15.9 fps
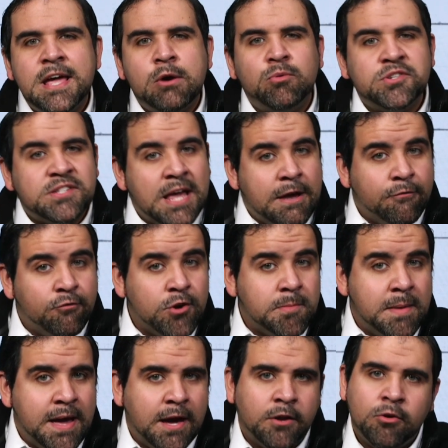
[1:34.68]
it was every
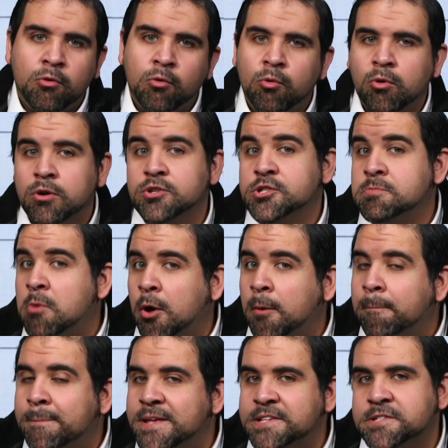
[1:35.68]
man or small
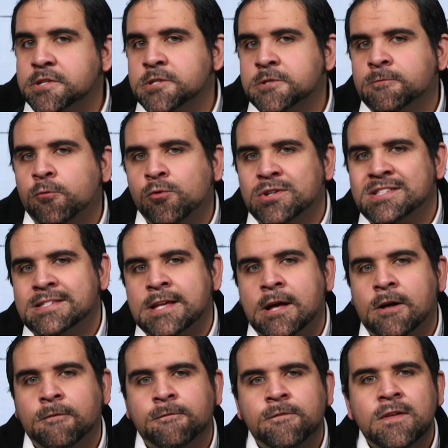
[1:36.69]
business for
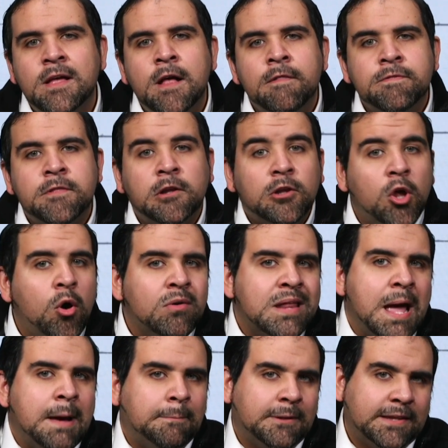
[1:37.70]
itself. The loan
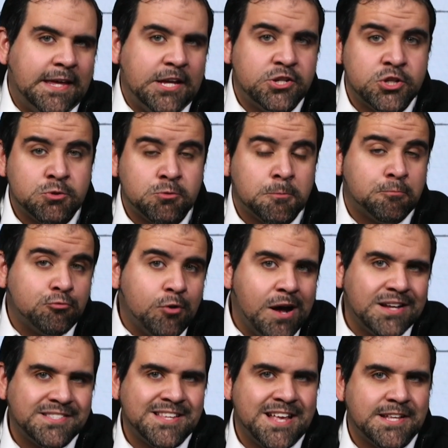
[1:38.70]
applications were
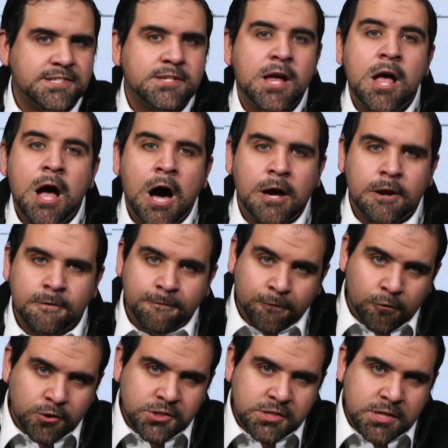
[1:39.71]
processed on a
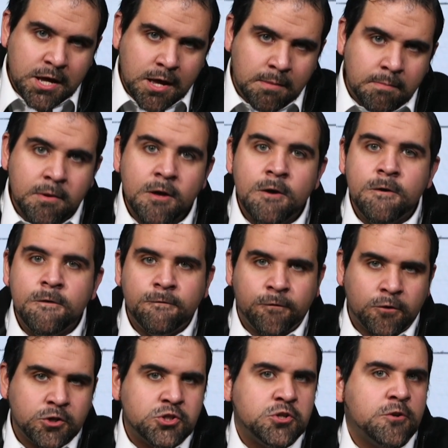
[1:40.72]
first-come,
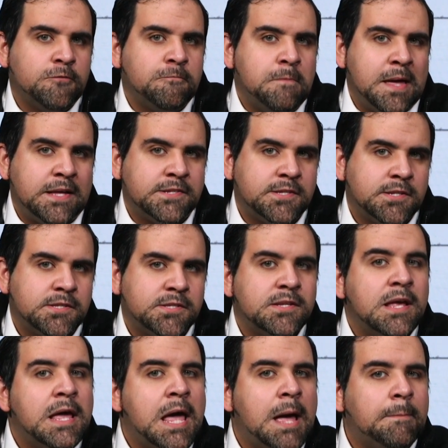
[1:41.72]
first-served basis,
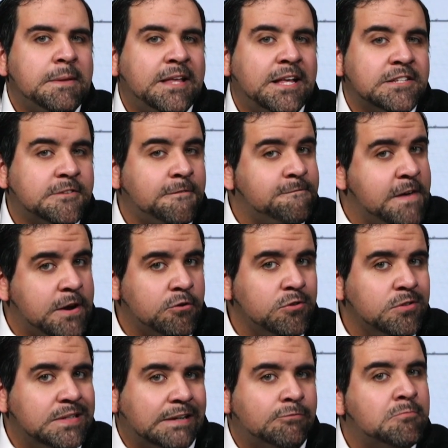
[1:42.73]
and because the federal
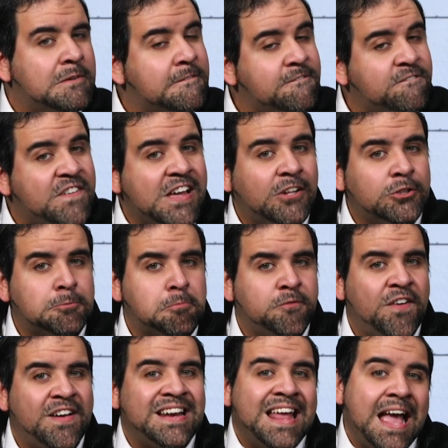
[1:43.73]
government failed to
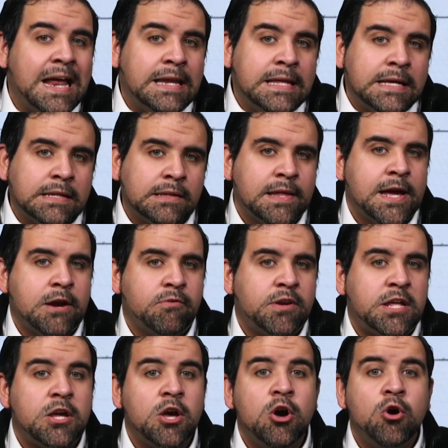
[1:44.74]
provide any
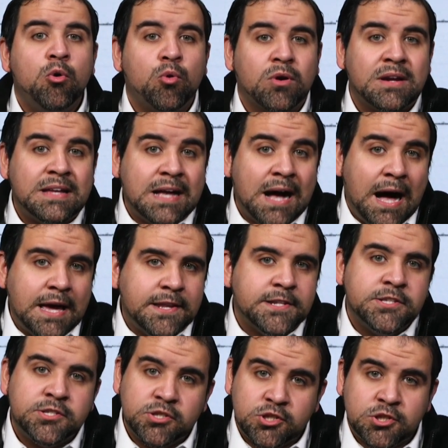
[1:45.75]
clarity or
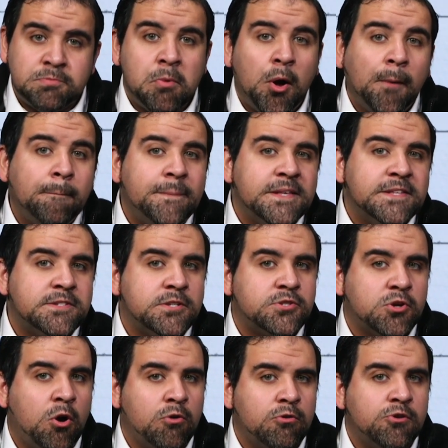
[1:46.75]
guidance to small business
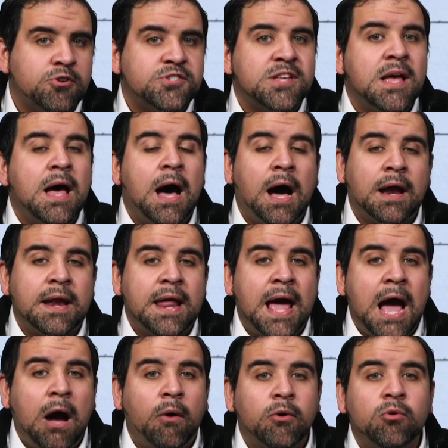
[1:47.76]
owners on
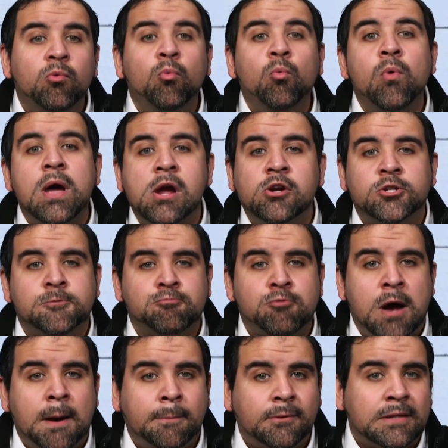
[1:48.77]
how and where to
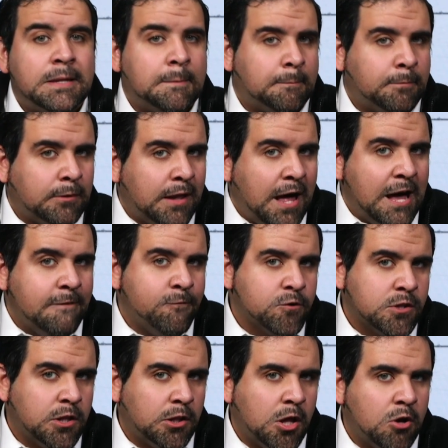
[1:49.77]
properly apply for
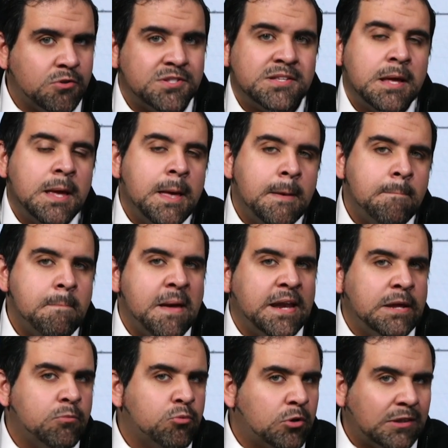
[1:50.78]
the loans,
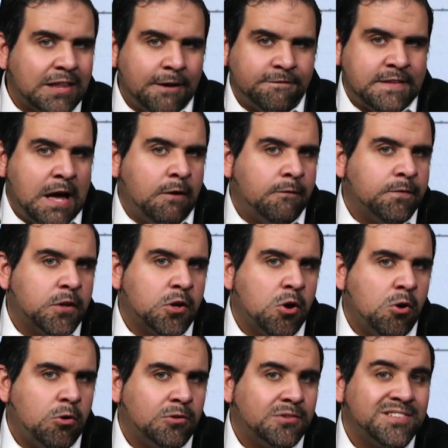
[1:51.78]
many were left out in the
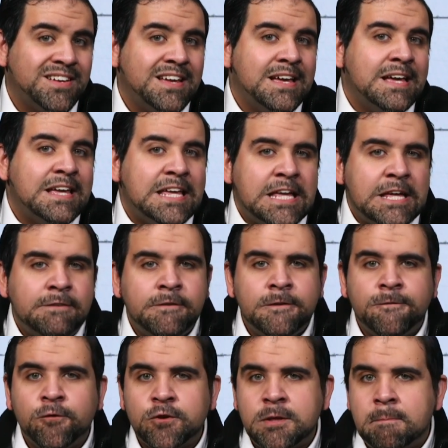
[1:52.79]
cold. Even
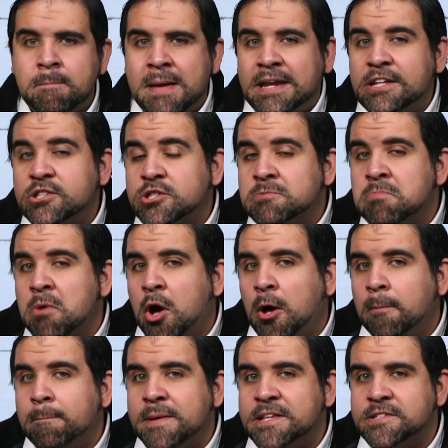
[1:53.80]
for the many
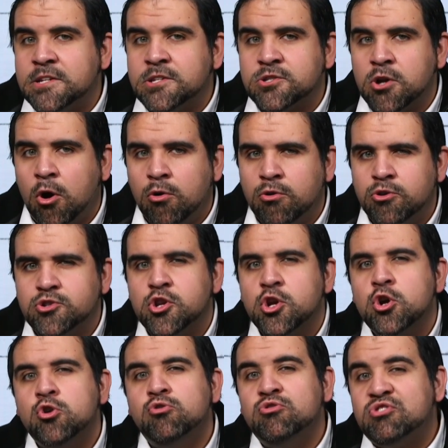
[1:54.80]
small business owners
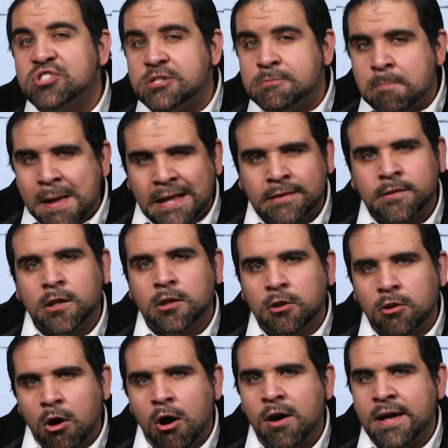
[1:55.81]
who spent the
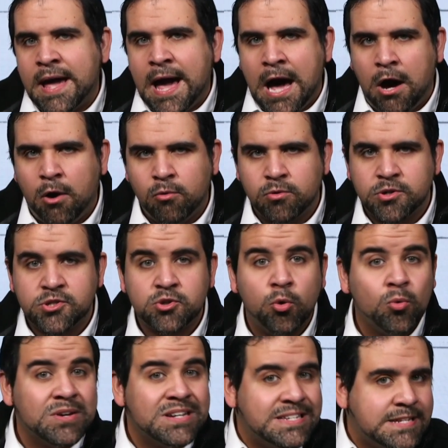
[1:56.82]
long hours
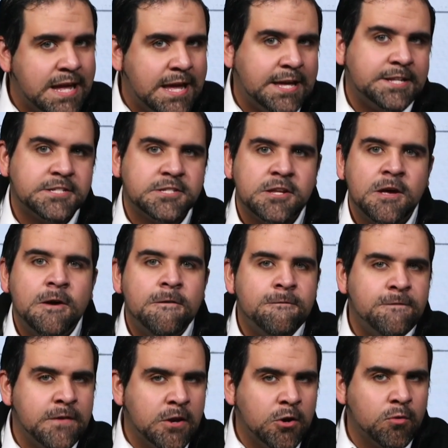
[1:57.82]
or days
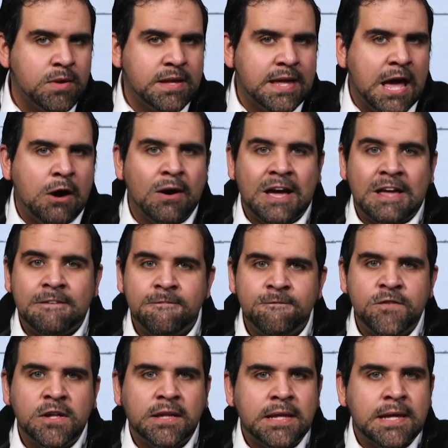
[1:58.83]
figuring out and
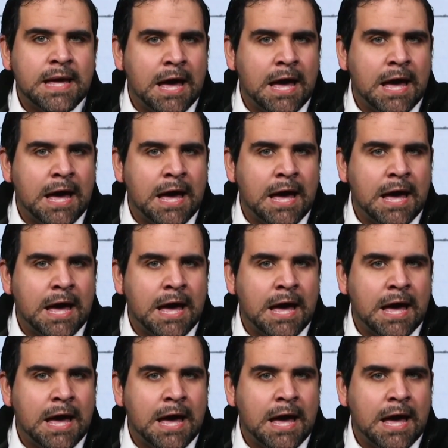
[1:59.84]
filling